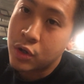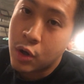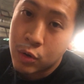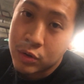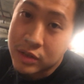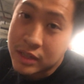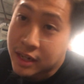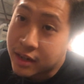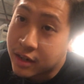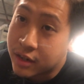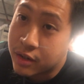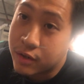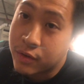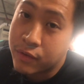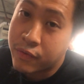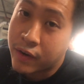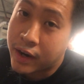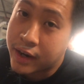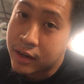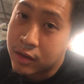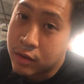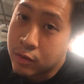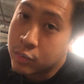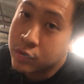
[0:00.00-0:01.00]
knows how to do
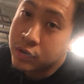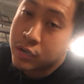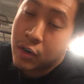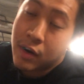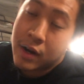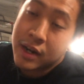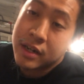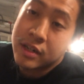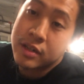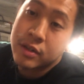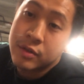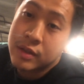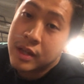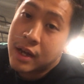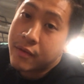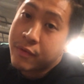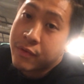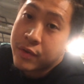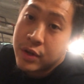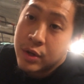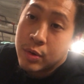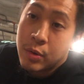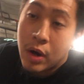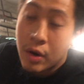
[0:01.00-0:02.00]
vinyl will know how to do that
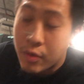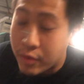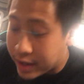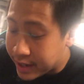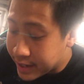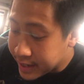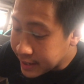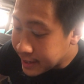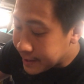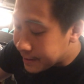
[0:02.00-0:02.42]
for you already.